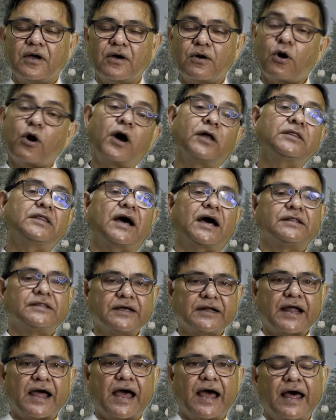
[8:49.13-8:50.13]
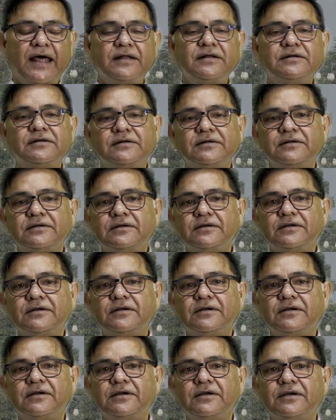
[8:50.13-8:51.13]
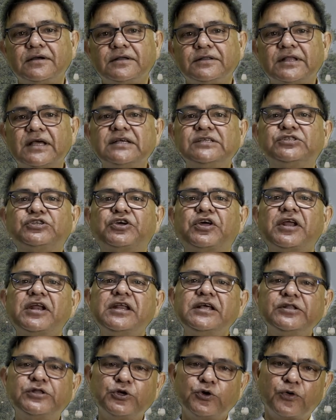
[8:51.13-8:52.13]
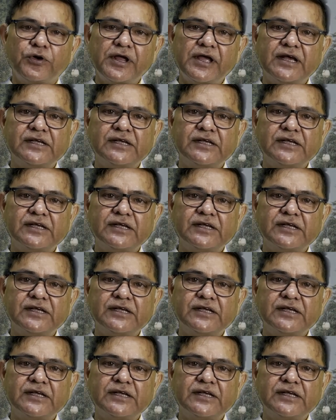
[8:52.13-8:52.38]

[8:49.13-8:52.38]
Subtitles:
On the other hand, the screening theory